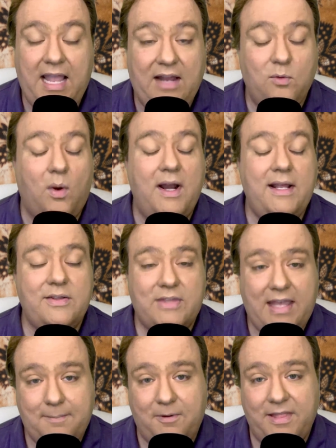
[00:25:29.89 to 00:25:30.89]
And one
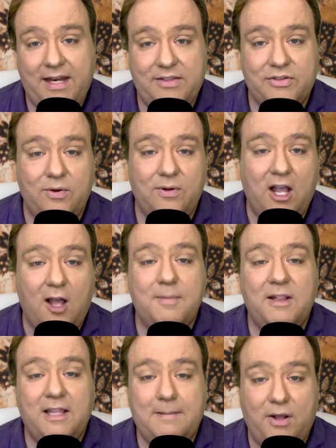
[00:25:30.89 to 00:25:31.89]
example that is so
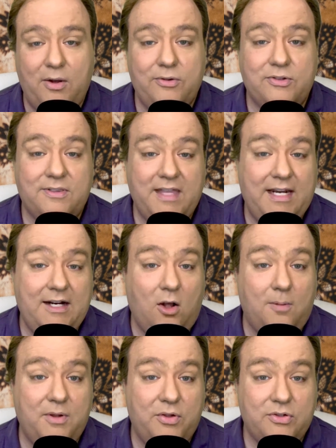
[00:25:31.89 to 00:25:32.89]
commonly posed that it
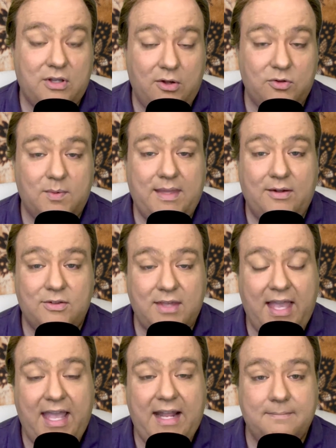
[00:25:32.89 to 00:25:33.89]
almost goes without
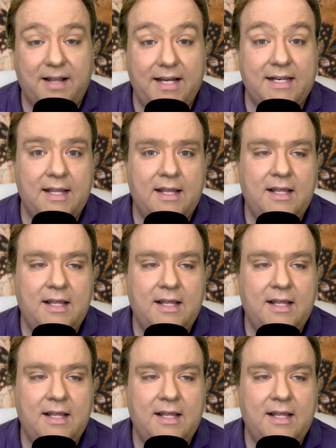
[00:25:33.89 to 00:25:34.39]
saying, but